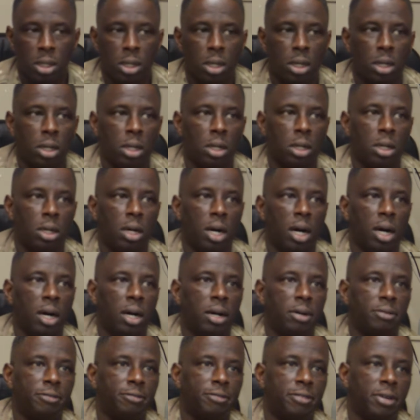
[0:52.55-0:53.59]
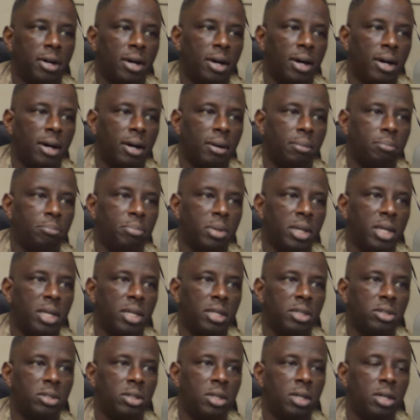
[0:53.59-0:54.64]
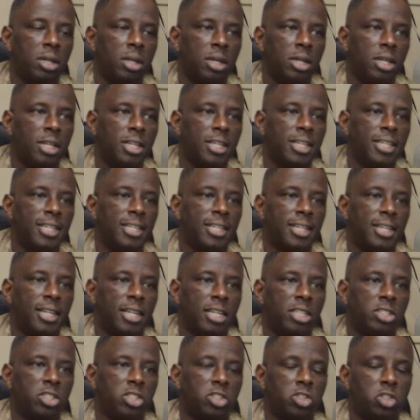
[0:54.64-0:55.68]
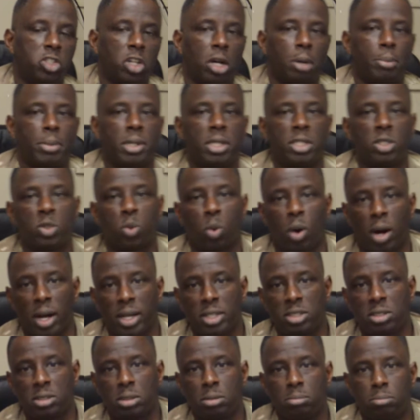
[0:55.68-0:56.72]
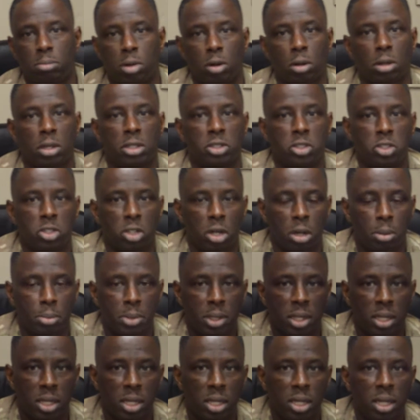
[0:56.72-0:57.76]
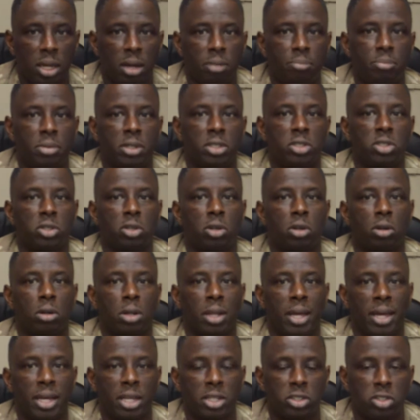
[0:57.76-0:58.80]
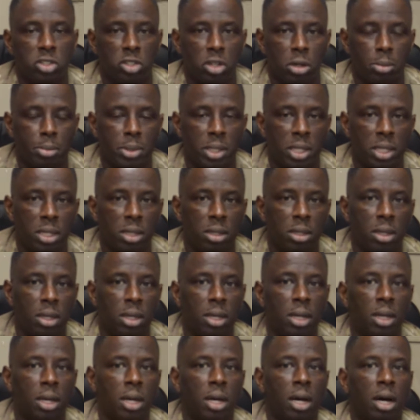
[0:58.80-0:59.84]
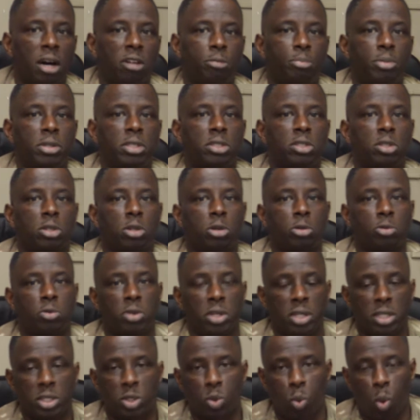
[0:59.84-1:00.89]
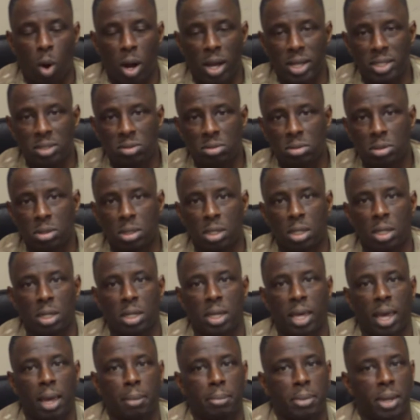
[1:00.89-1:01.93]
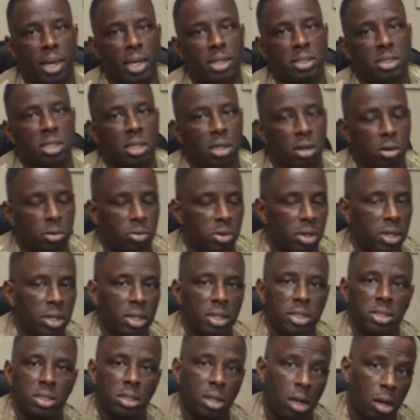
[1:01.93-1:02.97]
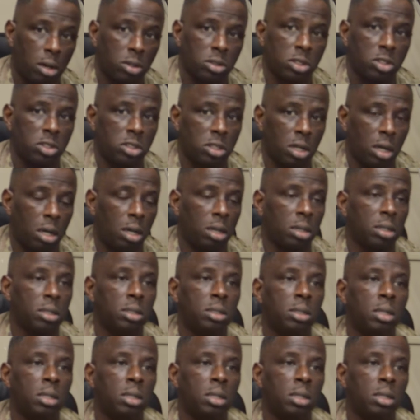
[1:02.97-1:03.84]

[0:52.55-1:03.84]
Uh, I've uh, been uh, to Germany twice, Berlin, Germany. I've been to Erlangen, Germany. I've been to Korea twice, uh, Camp Casey, Korea, and Tongassam,